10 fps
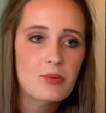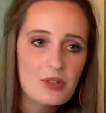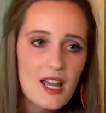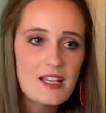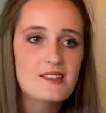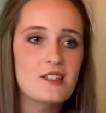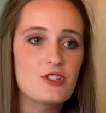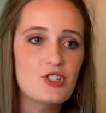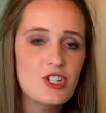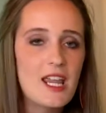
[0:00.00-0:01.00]
pressed,
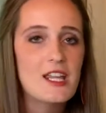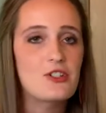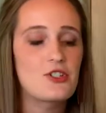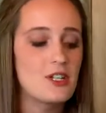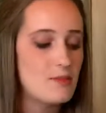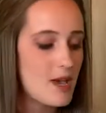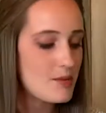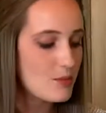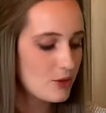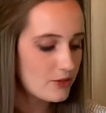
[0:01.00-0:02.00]
and changed and
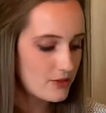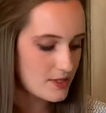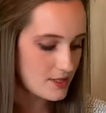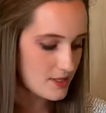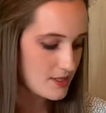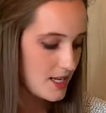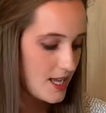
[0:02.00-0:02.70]
metamorphosed